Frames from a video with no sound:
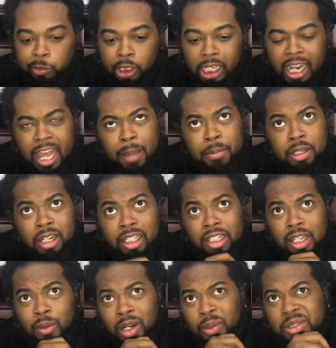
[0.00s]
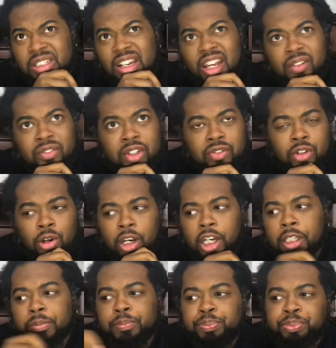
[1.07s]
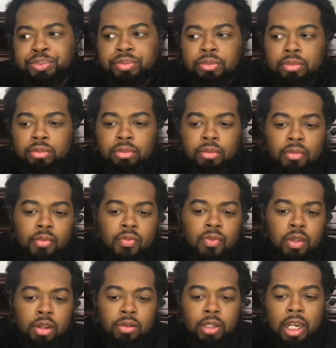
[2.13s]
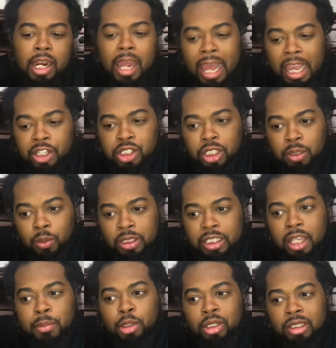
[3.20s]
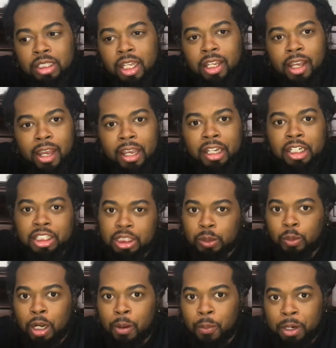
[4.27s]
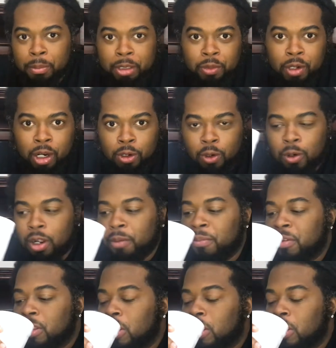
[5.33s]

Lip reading: it happened, I think, when I was in like fifth grade, that I actually was able to say, hey, this is what I want to be when I grow up.